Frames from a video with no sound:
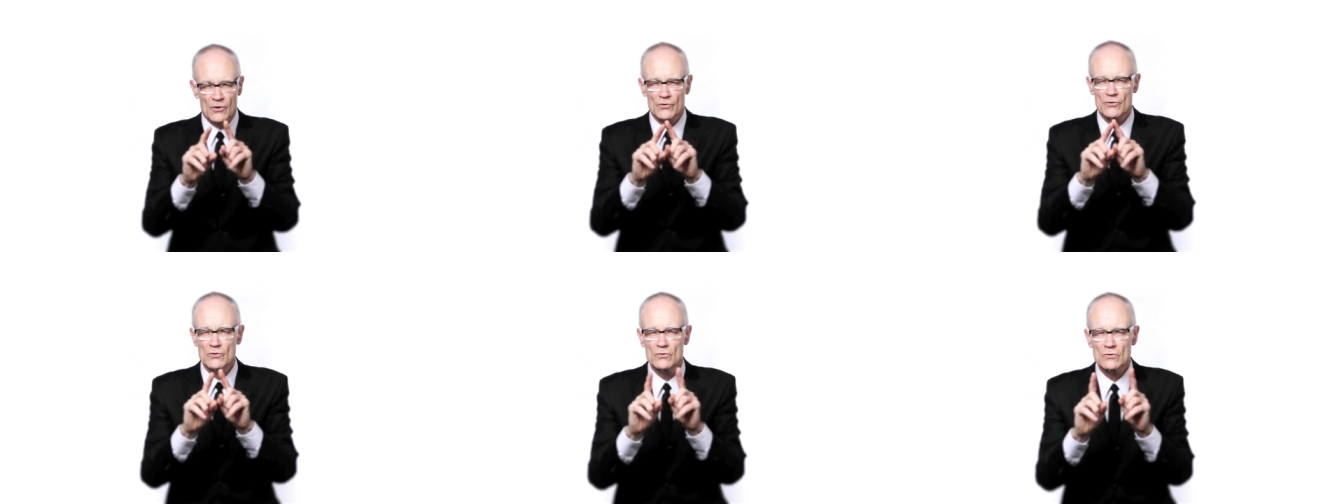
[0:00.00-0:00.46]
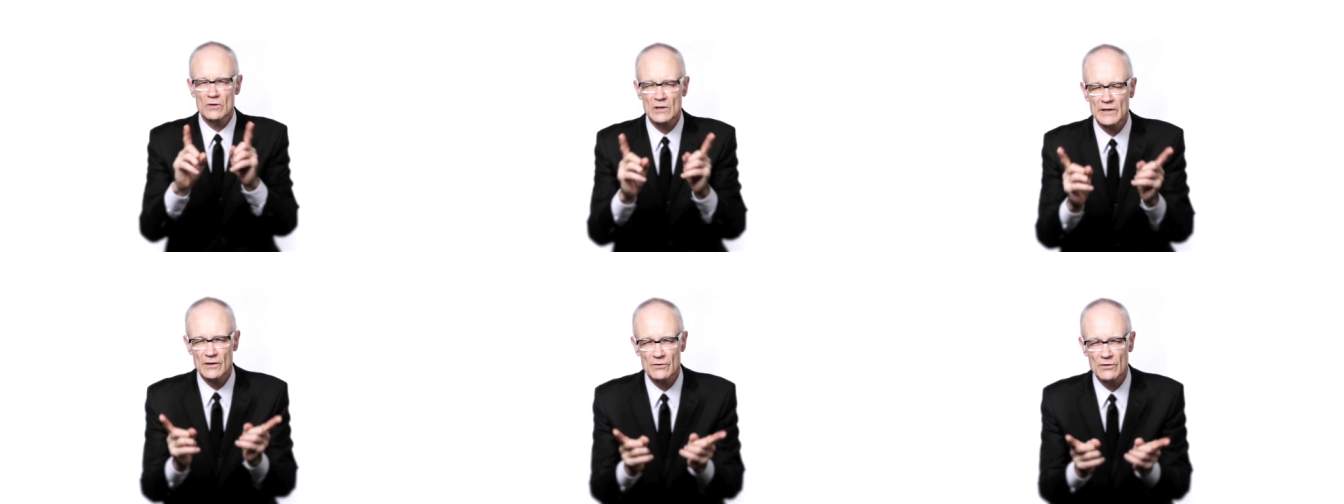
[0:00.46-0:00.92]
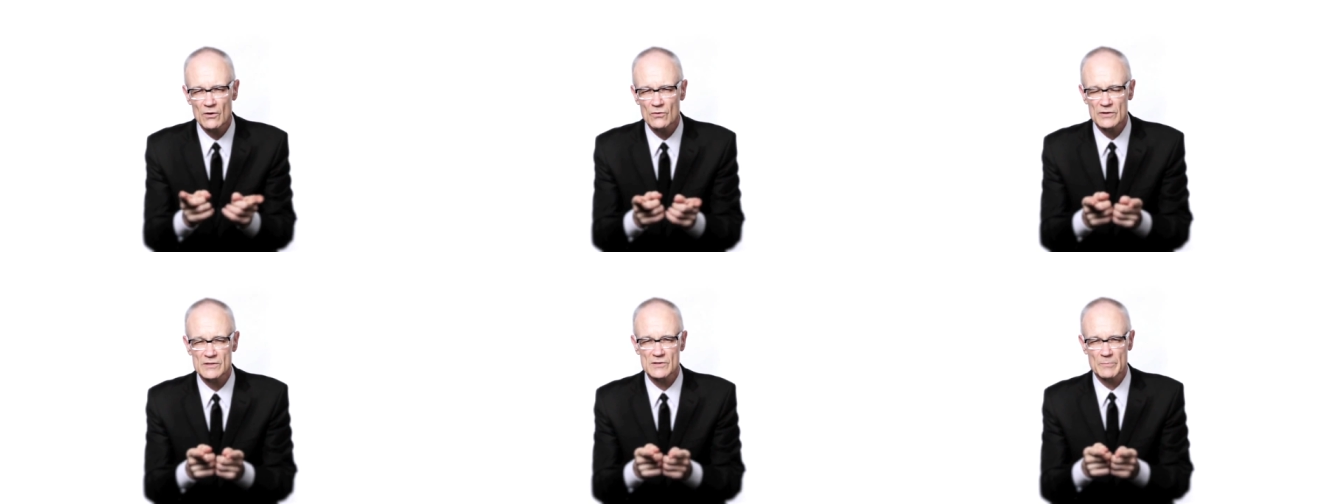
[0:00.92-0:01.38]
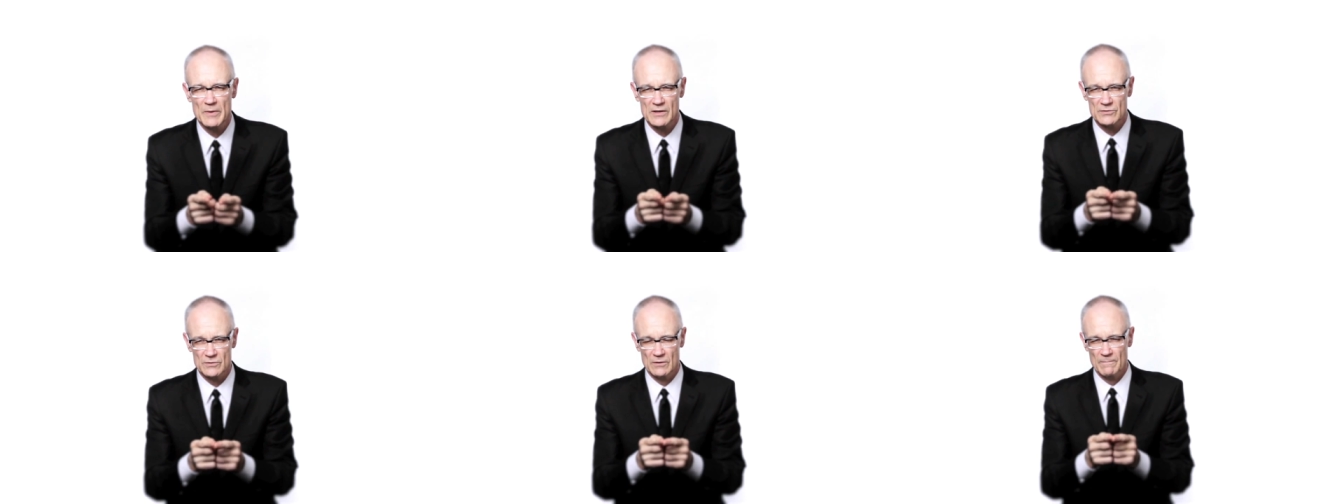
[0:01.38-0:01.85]
Nuclear, though, is
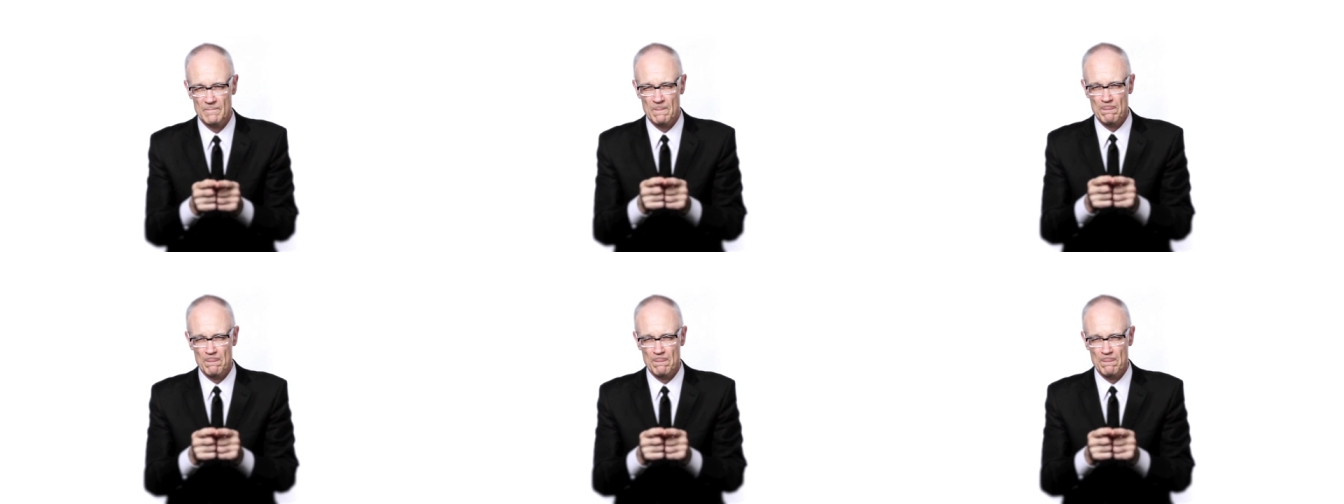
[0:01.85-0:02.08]
special.